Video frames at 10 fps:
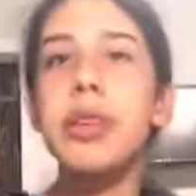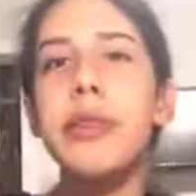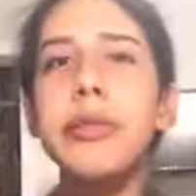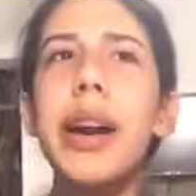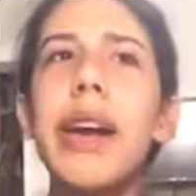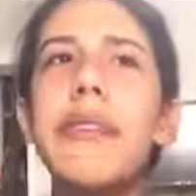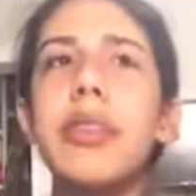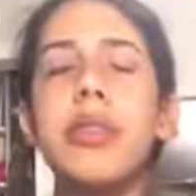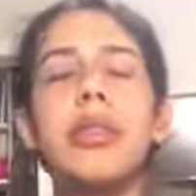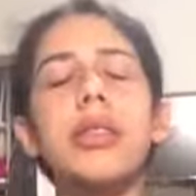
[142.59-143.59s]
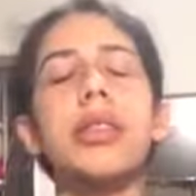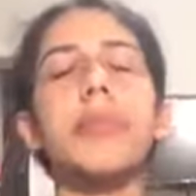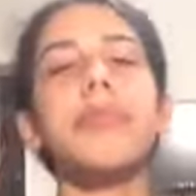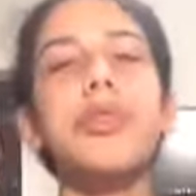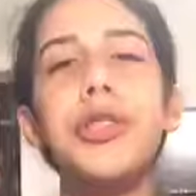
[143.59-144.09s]
They also have it on
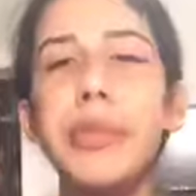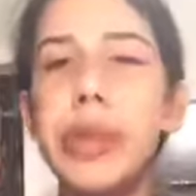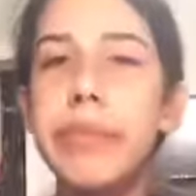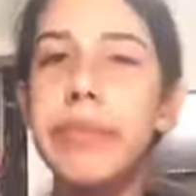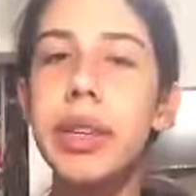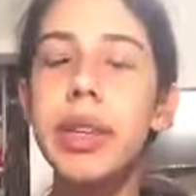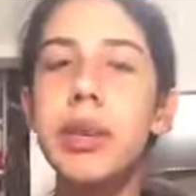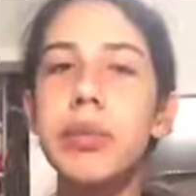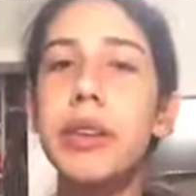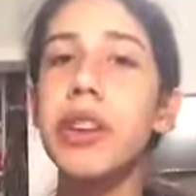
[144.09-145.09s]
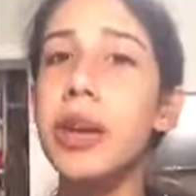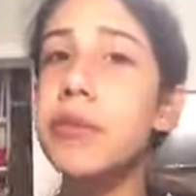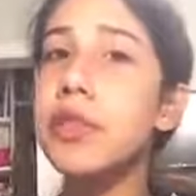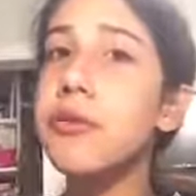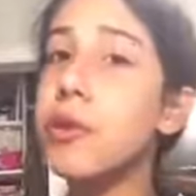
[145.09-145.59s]
Chewy, but on
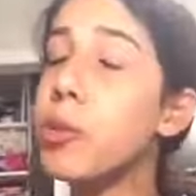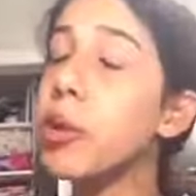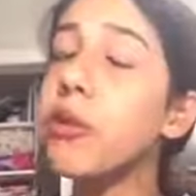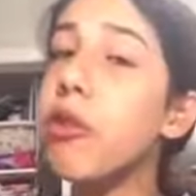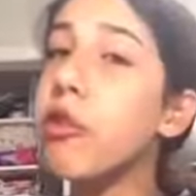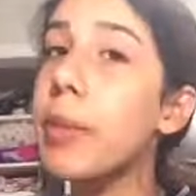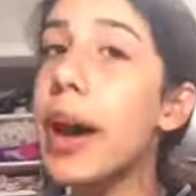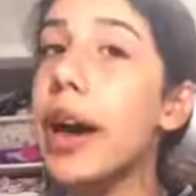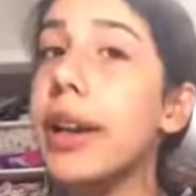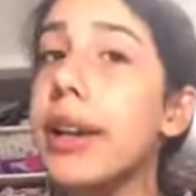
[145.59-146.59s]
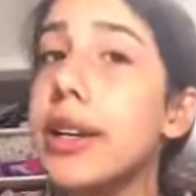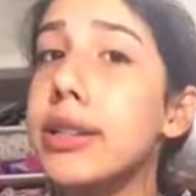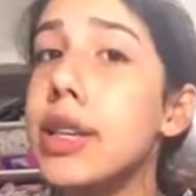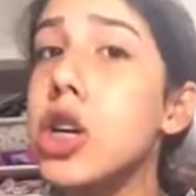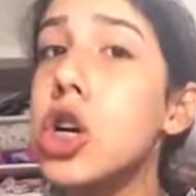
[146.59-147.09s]
Amazon the 4.4 bag is